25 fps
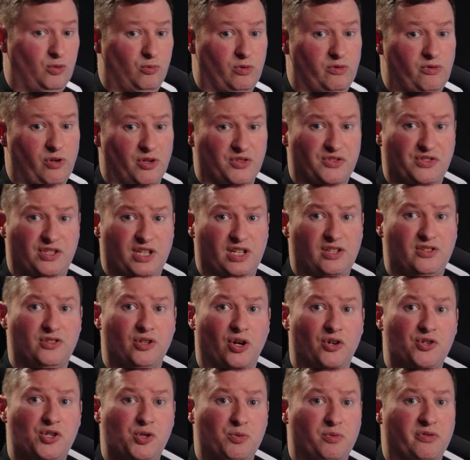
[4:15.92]
We've got six
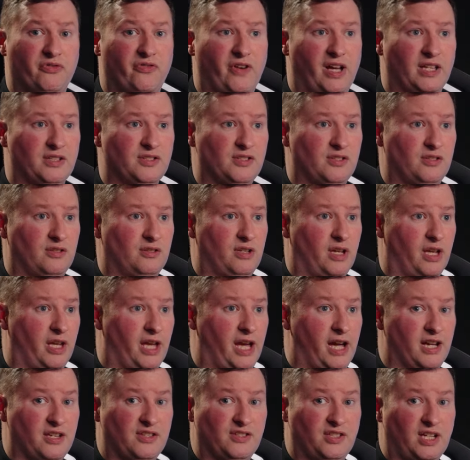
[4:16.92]
Noctua fans,
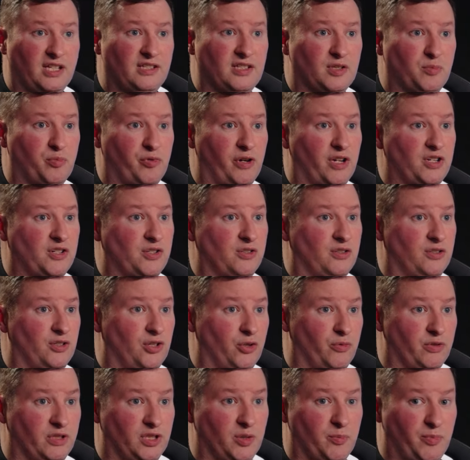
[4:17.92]
high static pressure,
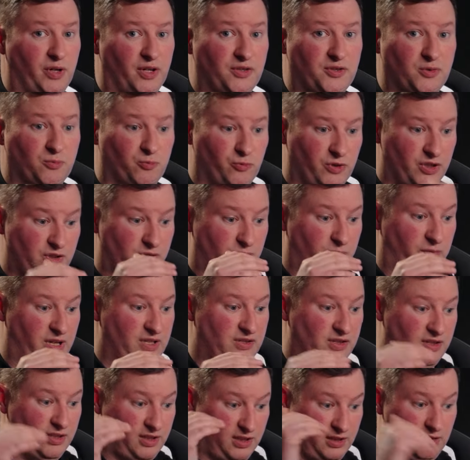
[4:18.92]
that are in the bottom, which
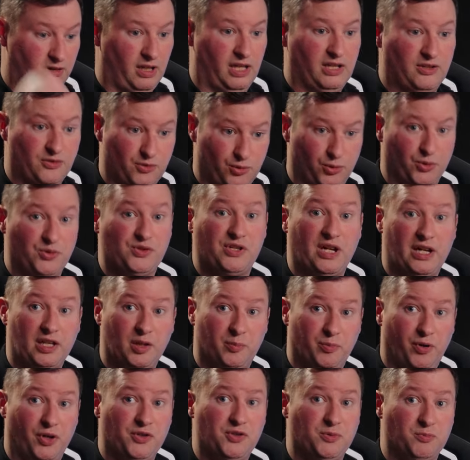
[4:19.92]
basically exhaust out
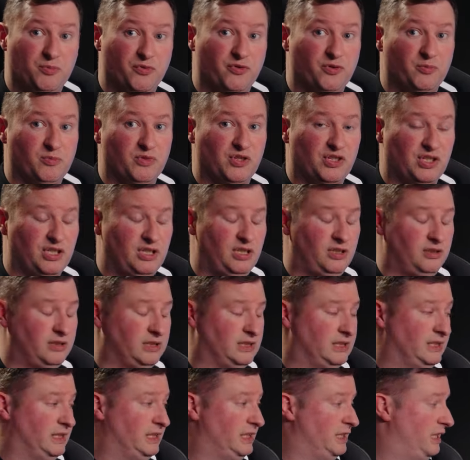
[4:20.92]
the bottom of the machine.
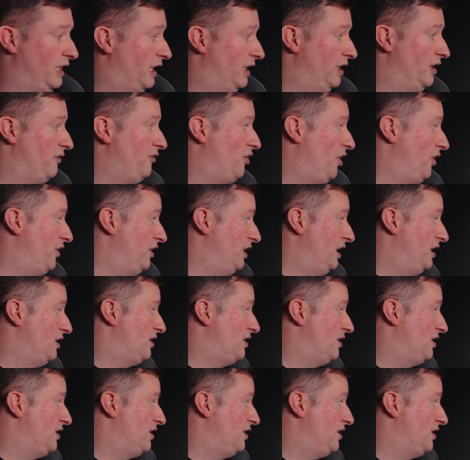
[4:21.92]
And they've got the